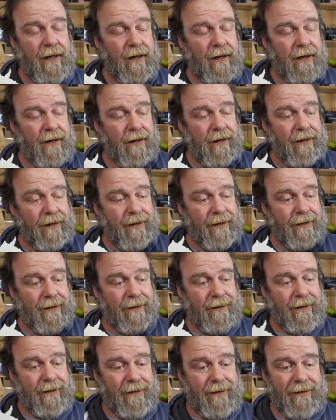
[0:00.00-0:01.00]

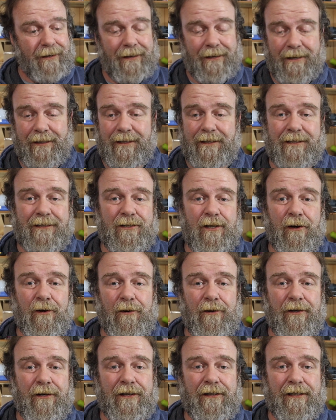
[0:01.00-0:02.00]
Uh,
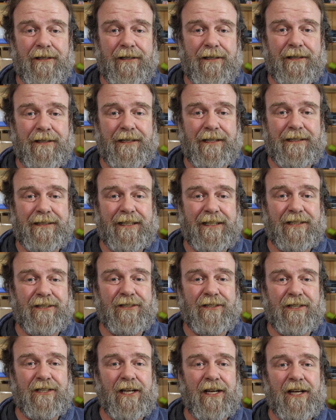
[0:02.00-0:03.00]
so, like I said,
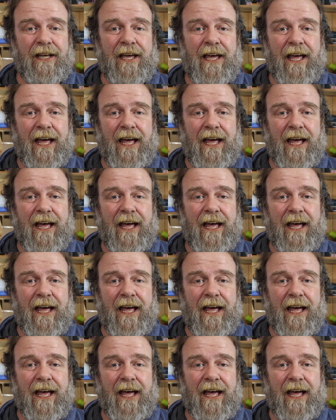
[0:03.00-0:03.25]
just thought